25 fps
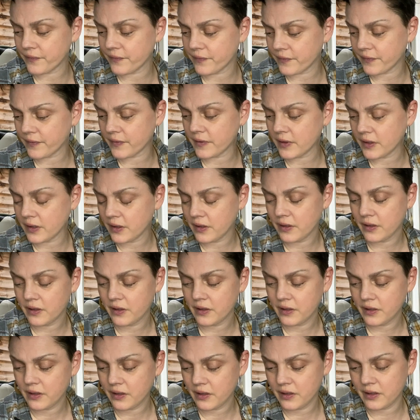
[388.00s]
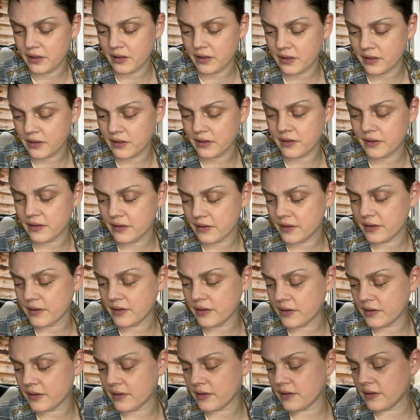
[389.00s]

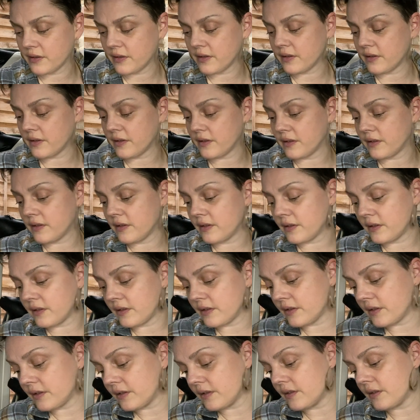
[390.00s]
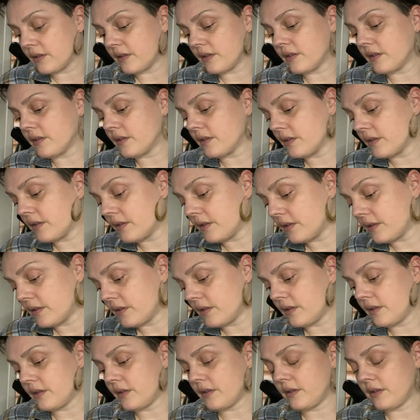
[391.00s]

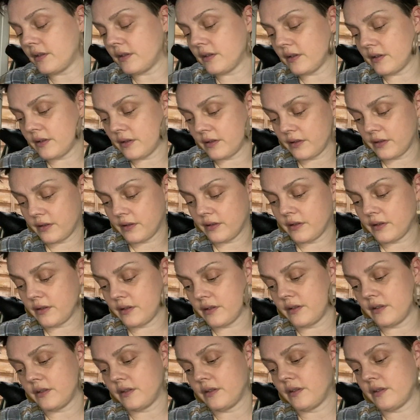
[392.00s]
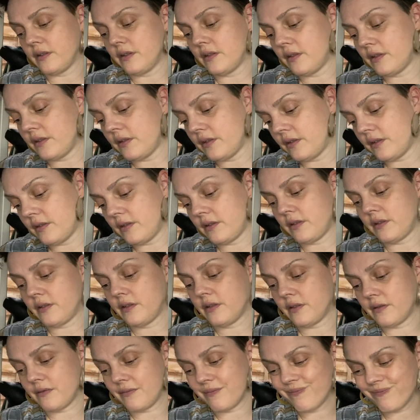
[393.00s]
(no one is talking)